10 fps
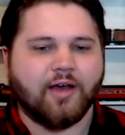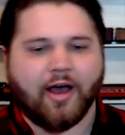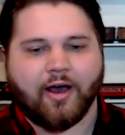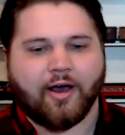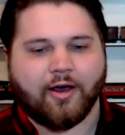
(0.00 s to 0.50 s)

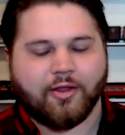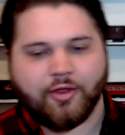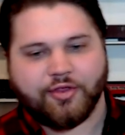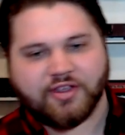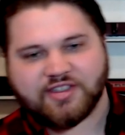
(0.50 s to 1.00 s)
uh,
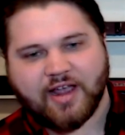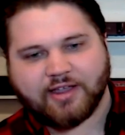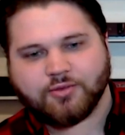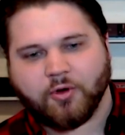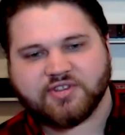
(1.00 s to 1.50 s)
this deck
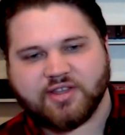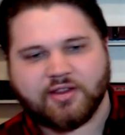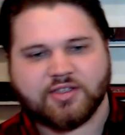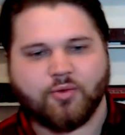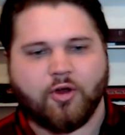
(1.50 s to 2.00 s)
is worse than
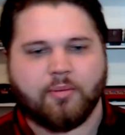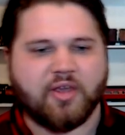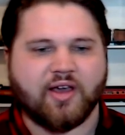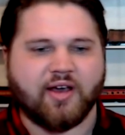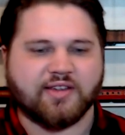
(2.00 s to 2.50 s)
this one
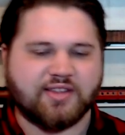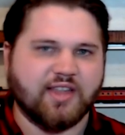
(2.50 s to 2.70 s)
because